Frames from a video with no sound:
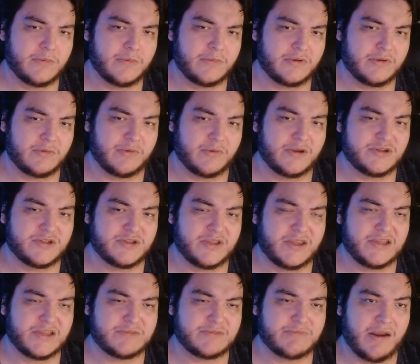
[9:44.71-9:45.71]
originally
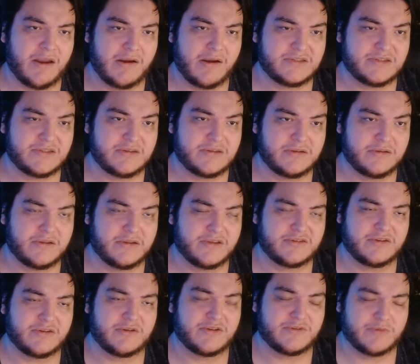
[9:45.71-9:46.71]
his
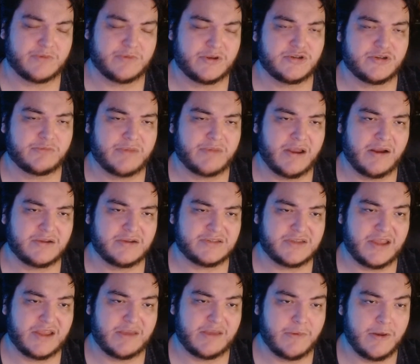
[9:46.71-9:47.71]
original parents'
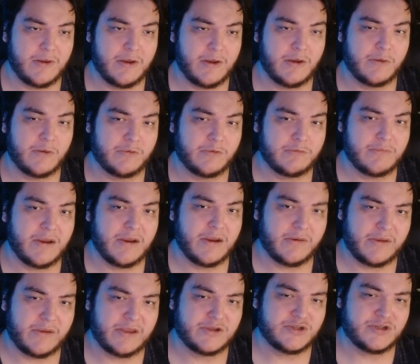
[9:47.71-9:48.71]
name were
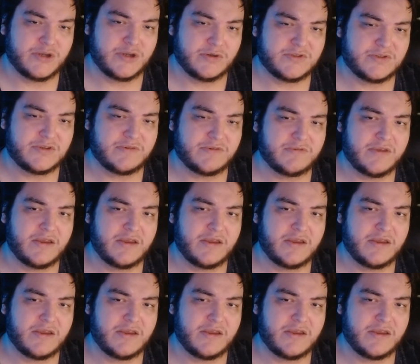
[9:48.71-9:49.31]
Mary and Joseph,